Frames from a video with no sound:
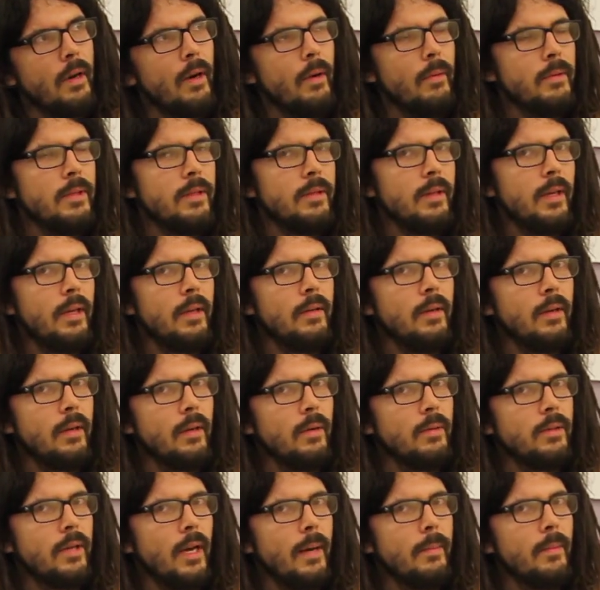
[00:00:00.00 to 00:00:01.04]
just like in the
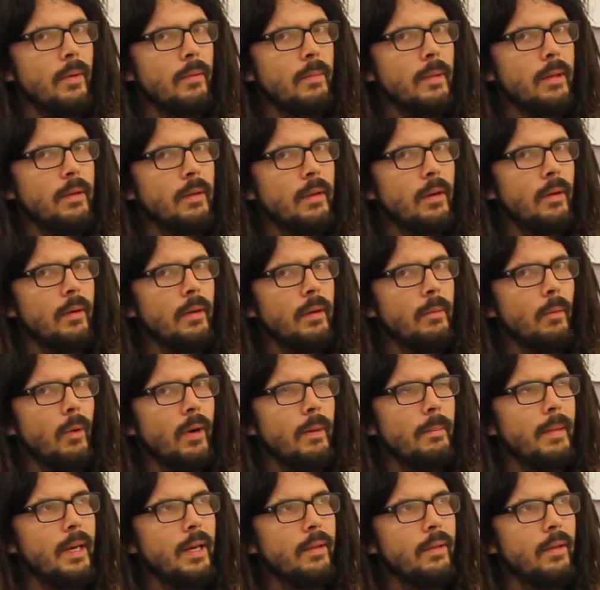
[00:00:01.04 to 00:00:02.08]
Gutai movement, you want to
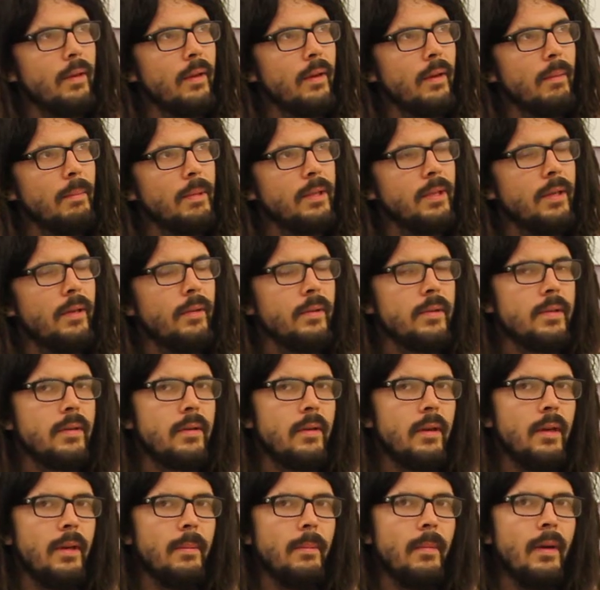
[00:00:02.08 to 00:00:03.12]
make the materials
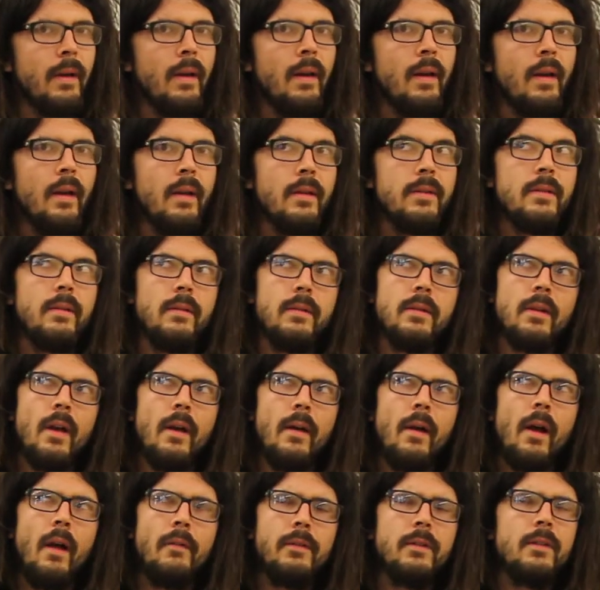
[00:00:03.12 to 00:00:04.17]
scream. So
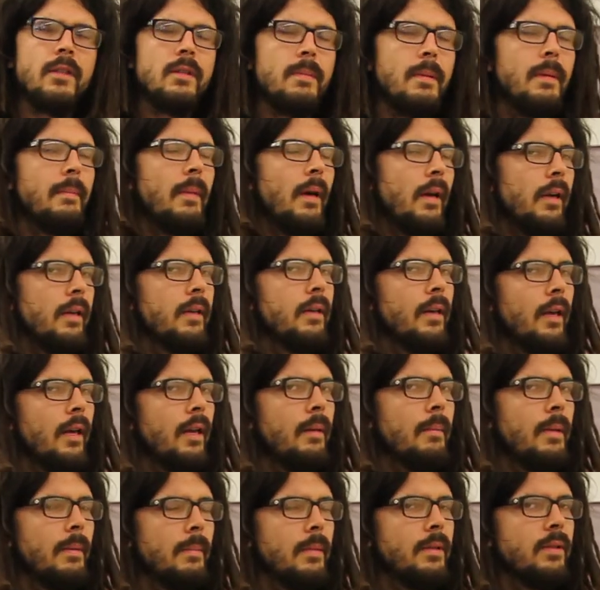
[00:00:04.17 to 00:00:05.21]
it's been about
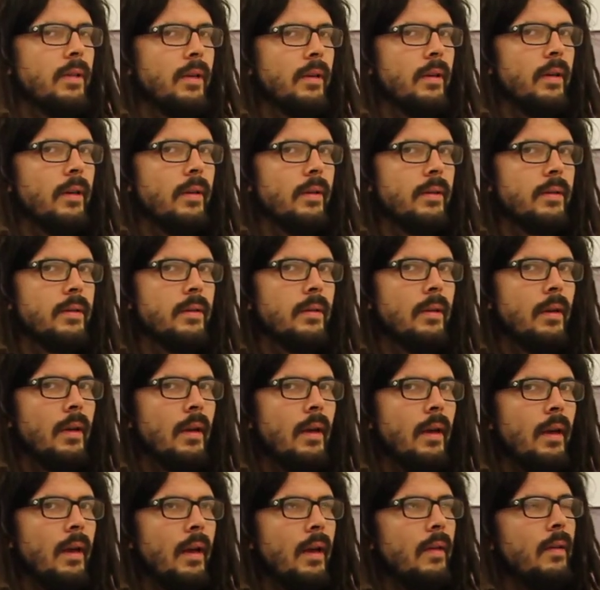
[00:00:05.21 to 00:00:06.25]
inanimate materials.
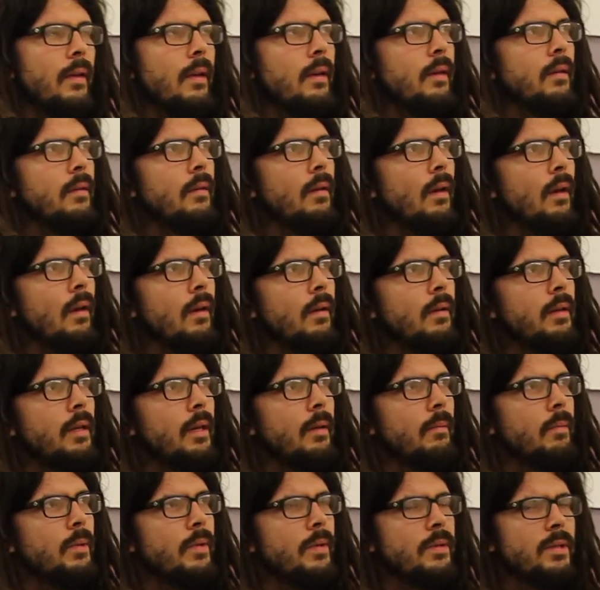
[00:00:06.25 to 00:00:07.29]
And
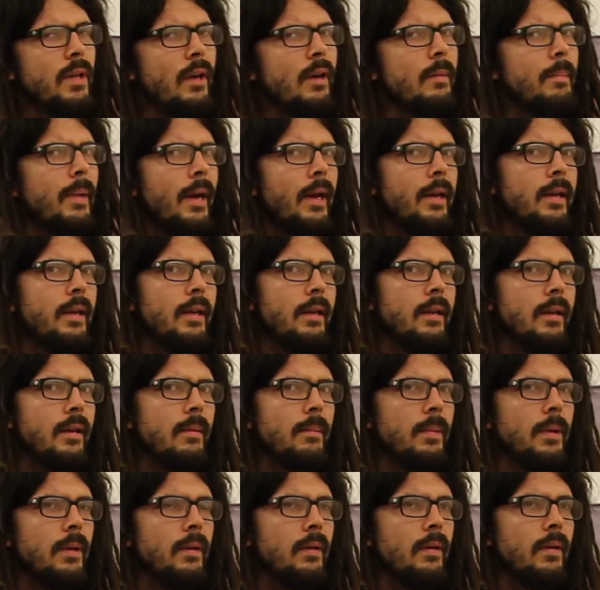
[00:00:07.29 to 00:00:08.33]
then, with the solid backing in
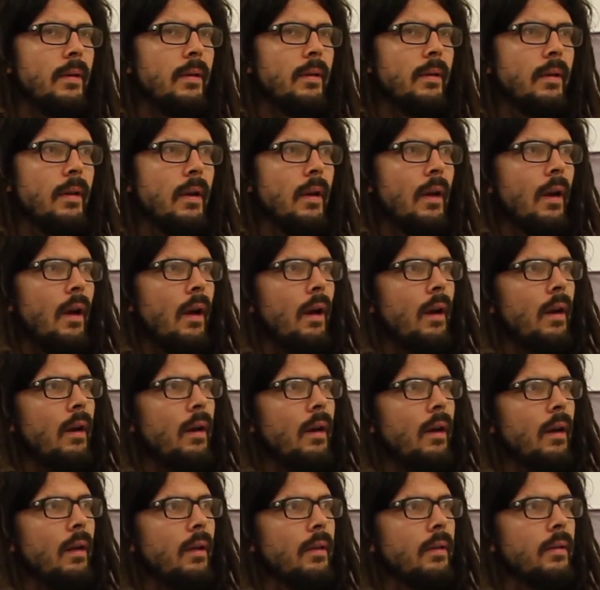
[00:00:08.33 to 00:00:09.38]
computer
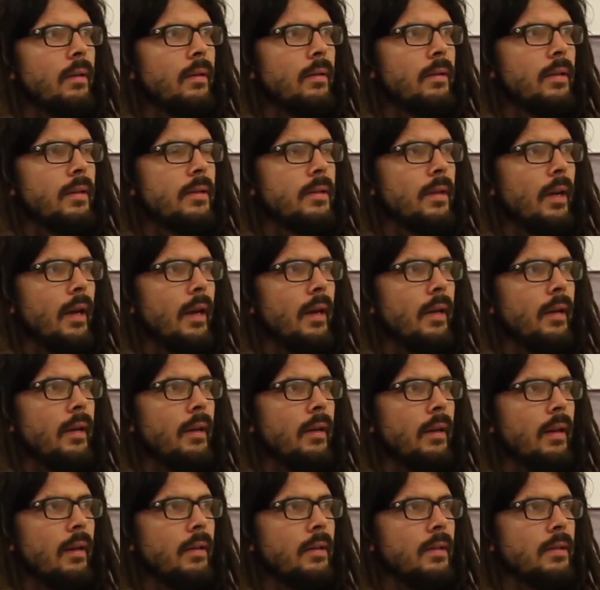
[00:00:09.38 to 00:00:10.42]
design
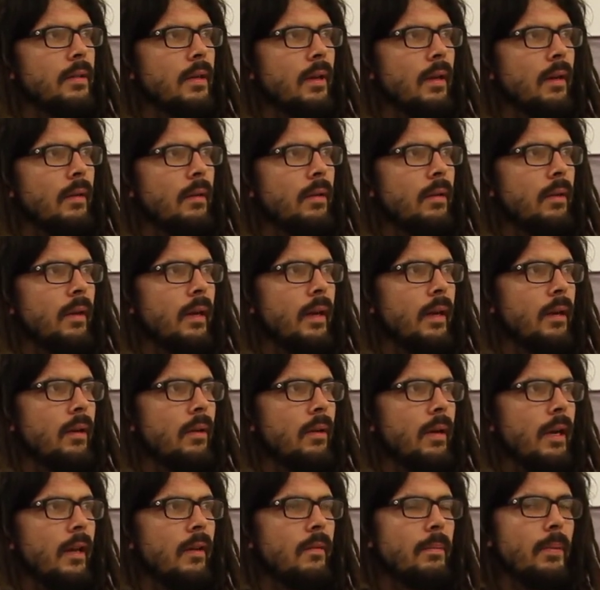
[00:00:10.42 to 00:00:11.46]
and just kind of
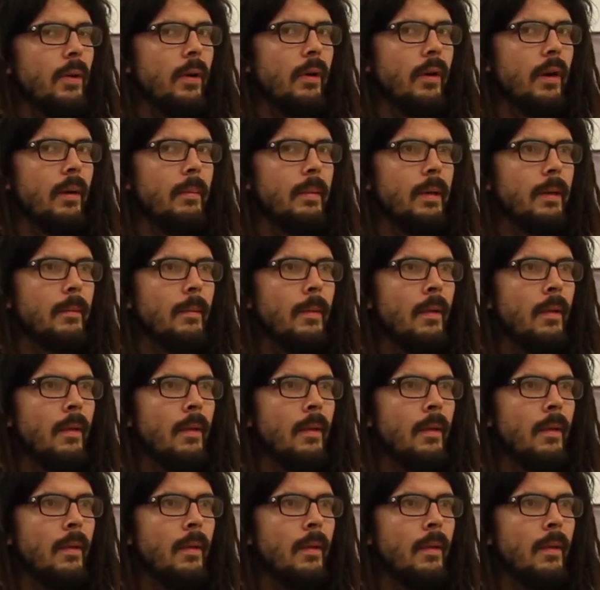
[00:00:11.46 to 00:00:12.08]
creative programming,